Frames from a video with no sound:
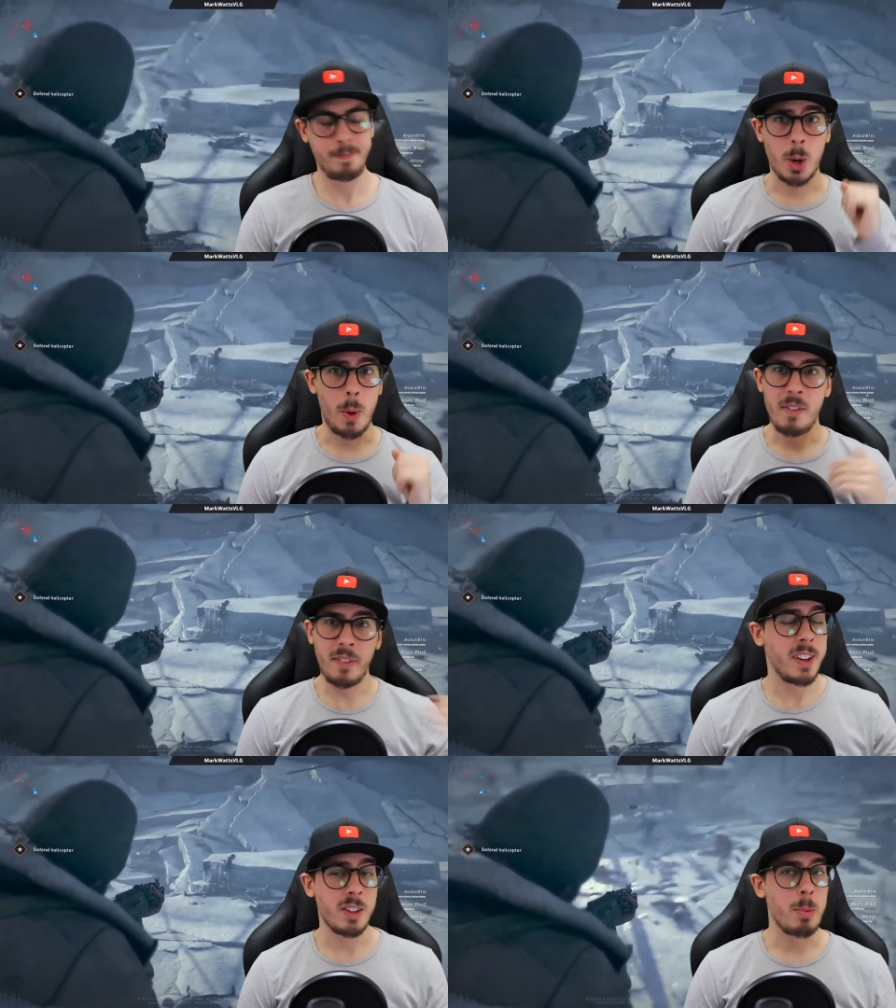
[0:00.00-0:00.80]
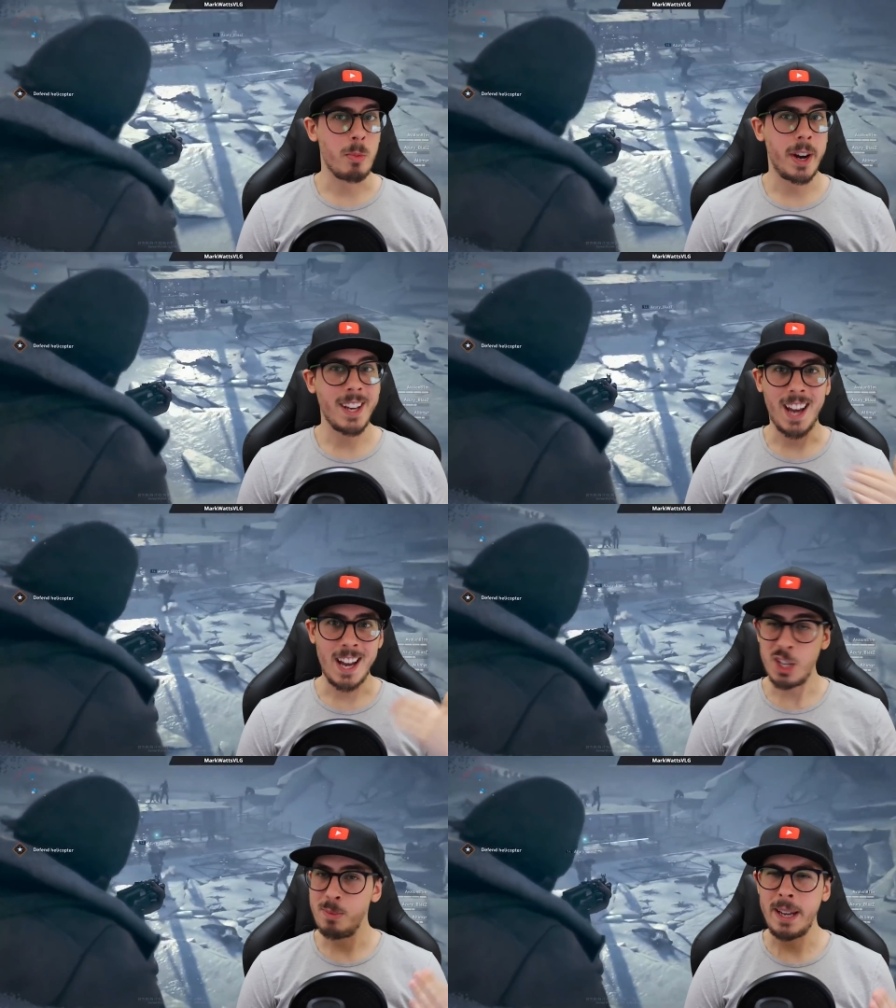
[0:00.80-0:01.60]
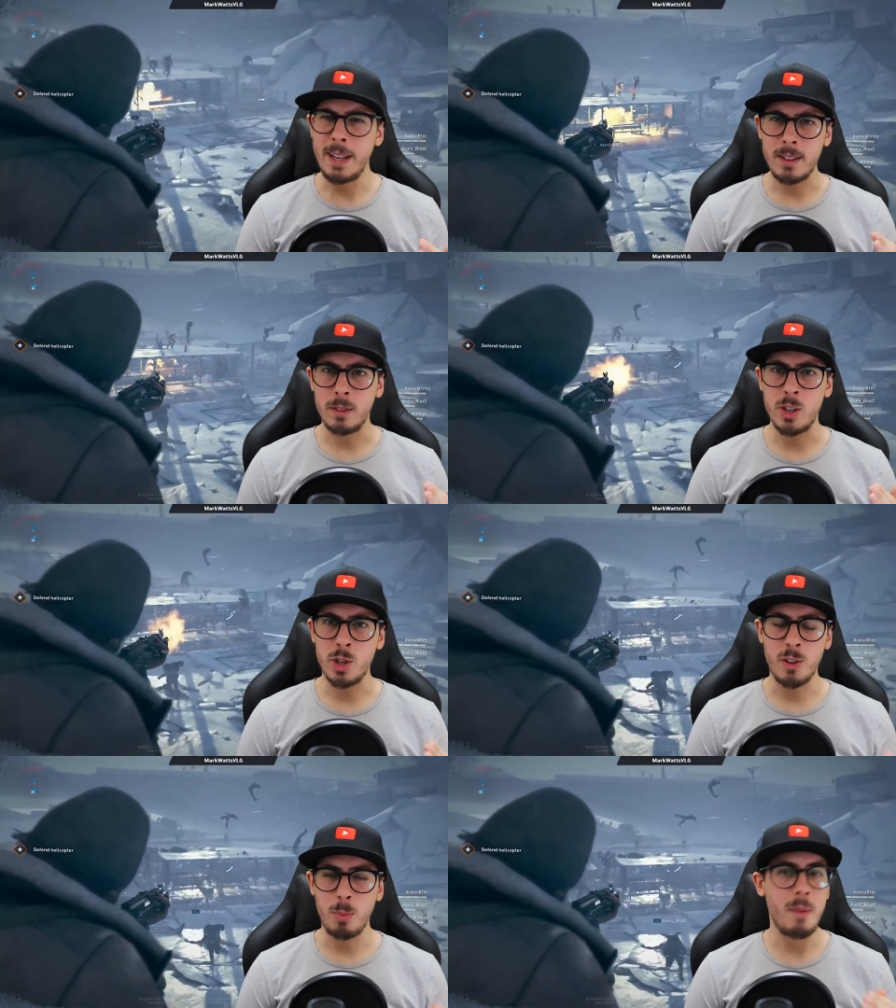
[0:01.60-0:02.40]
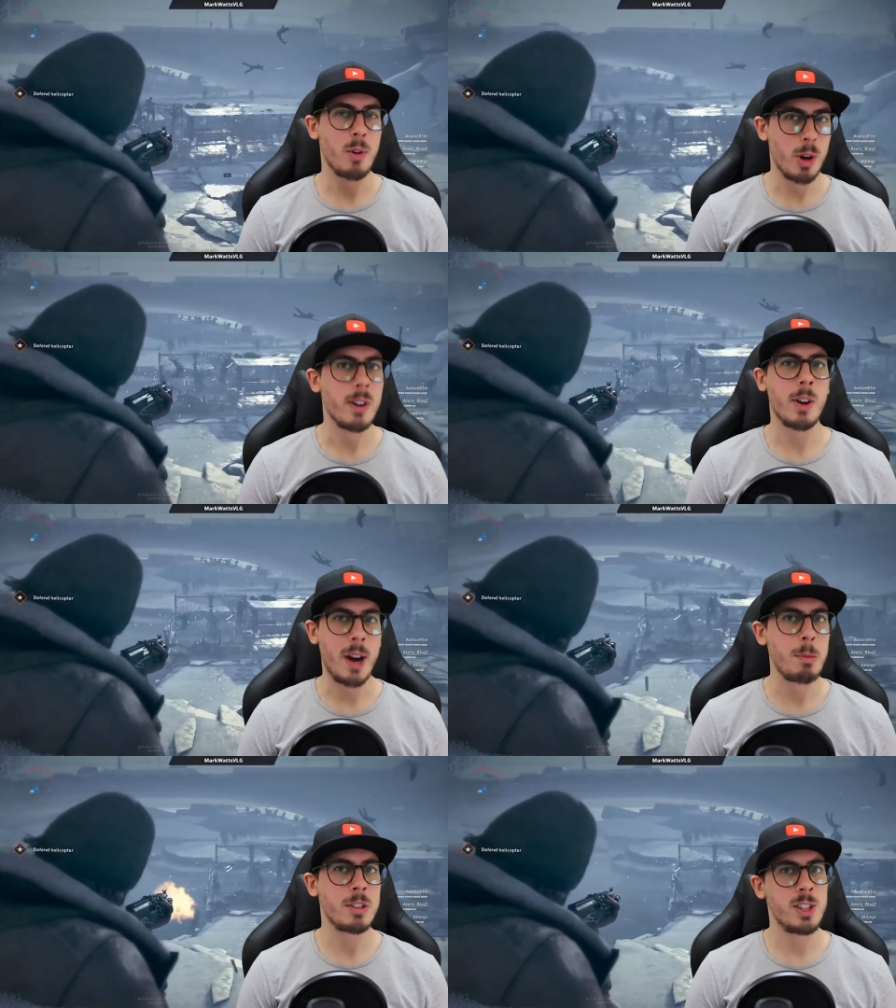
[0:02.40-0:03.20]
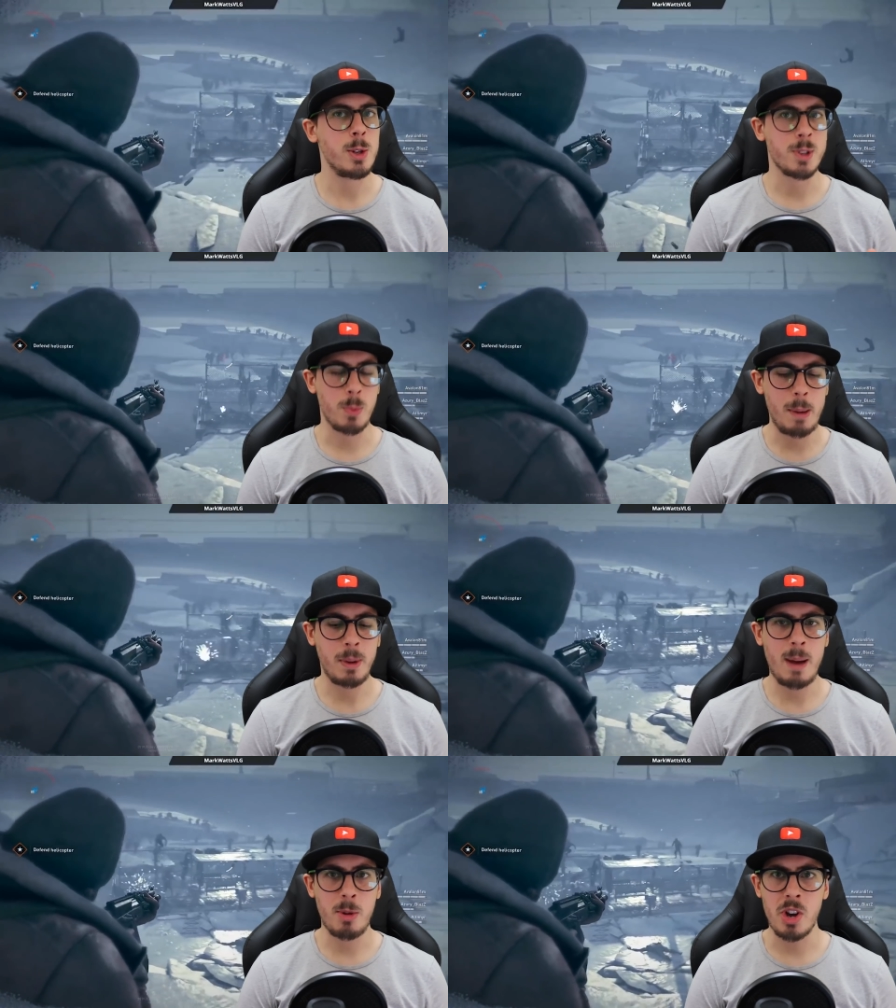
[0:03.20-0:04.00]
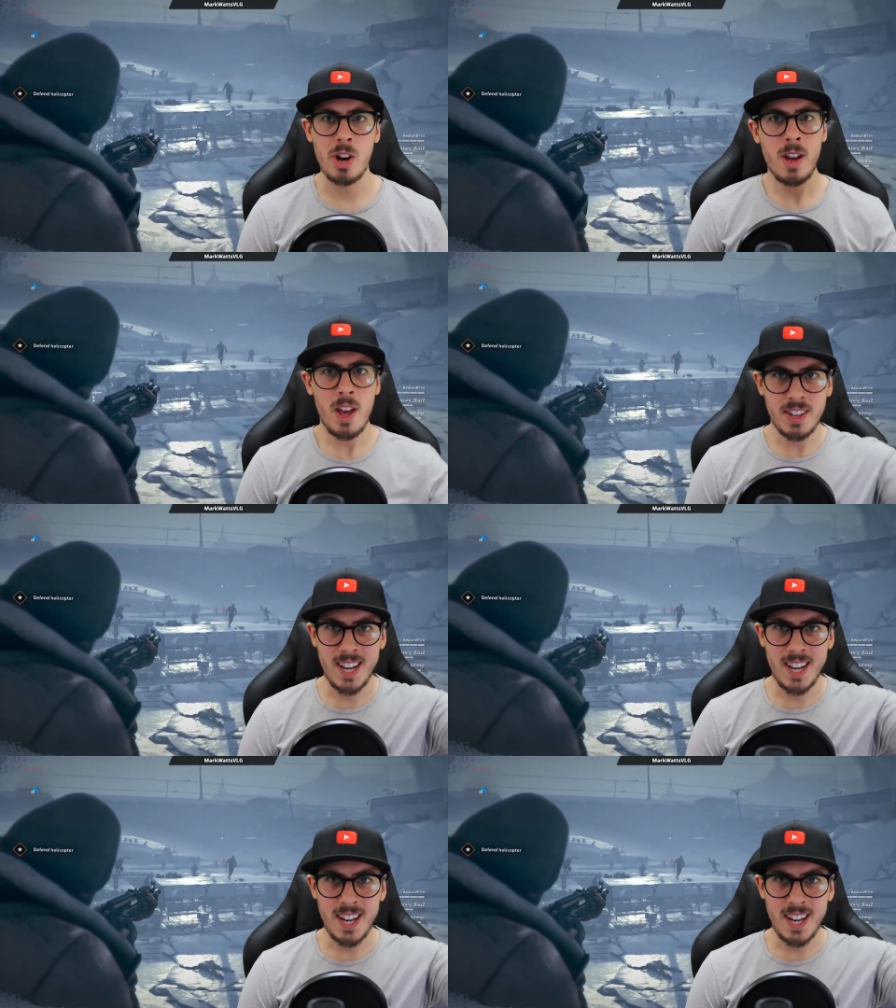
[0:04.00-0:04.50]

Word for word: So everything's up and running, and you've made that decision of whether or not you're able to use a webcam or not.